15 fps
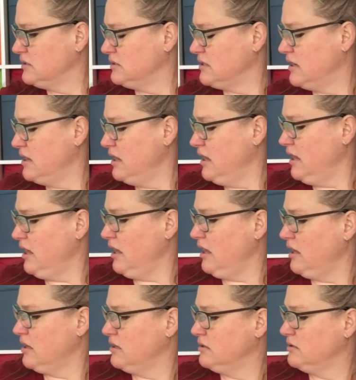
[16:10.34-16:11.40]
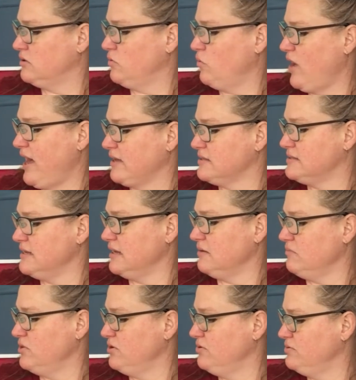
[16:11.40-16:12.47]
the
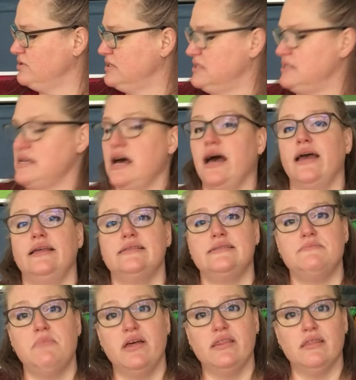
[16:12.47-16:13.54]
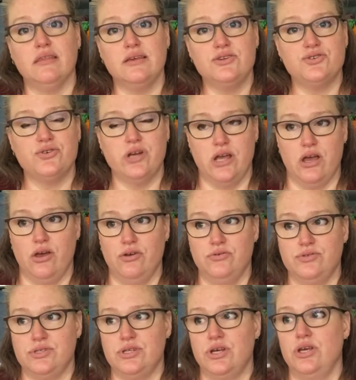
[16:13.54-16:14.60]
Waxing Moon Designs monthly
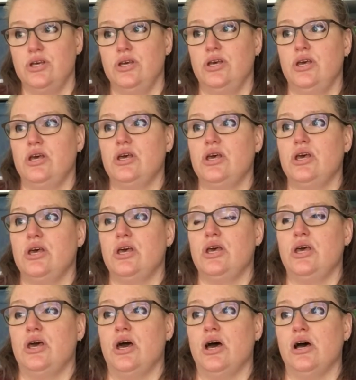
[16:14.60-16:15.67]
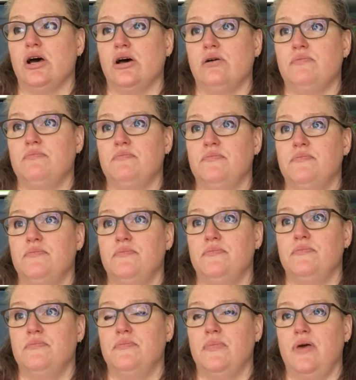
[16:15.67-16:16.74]
trios. And
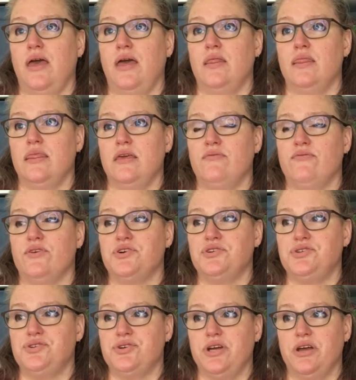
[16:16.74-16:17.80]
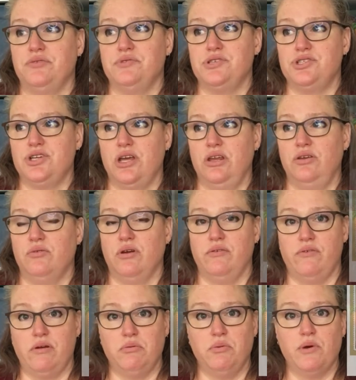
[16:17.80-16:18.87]
the first trio was January,
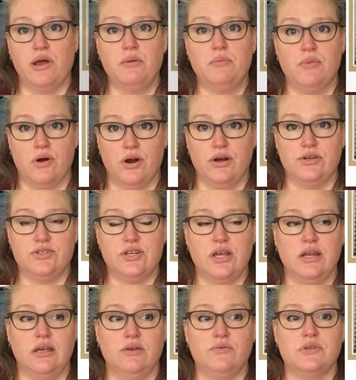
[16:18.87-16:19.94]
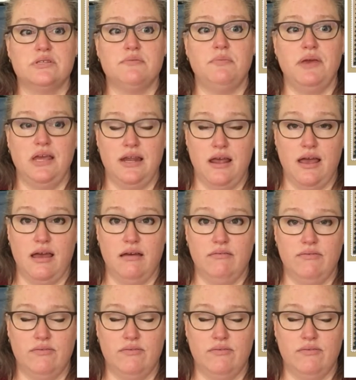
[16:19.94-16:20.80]
February, March, and it was a PDF.